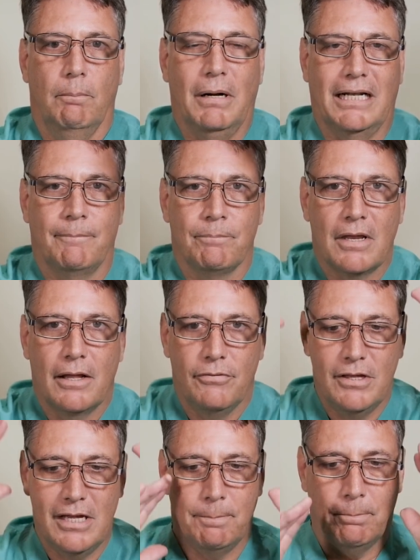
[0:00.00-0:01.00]
But
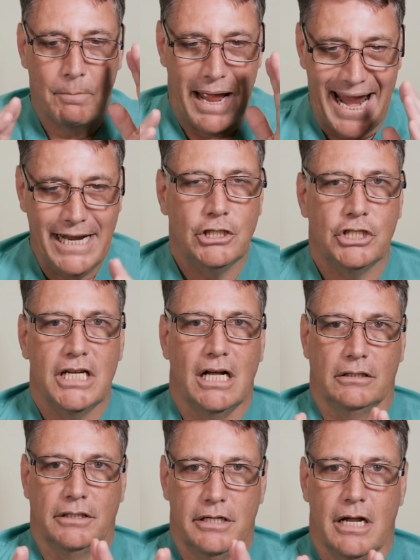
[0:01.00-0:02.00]
the
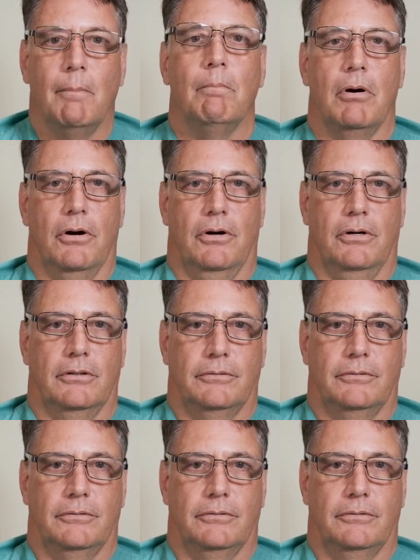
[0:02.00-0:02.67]
HDL number